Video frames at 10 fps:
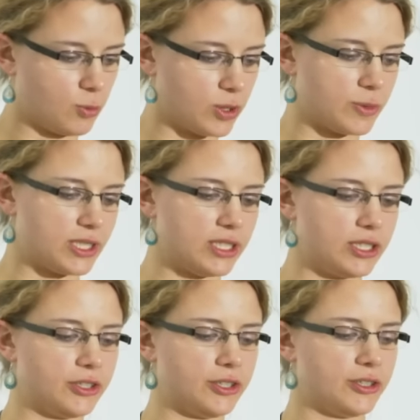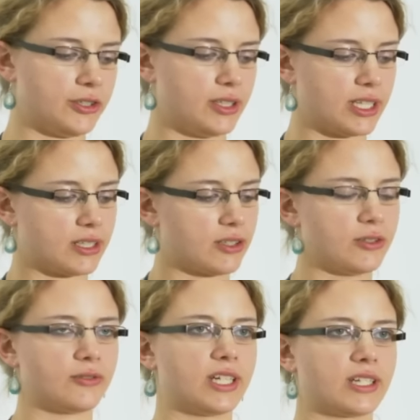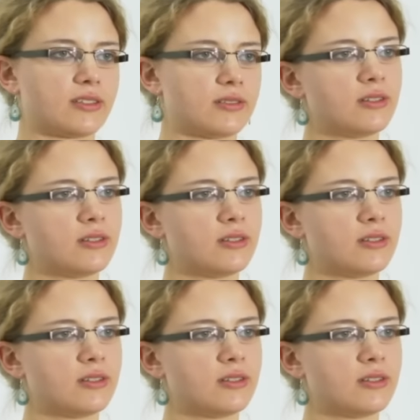what we see here, like you have like,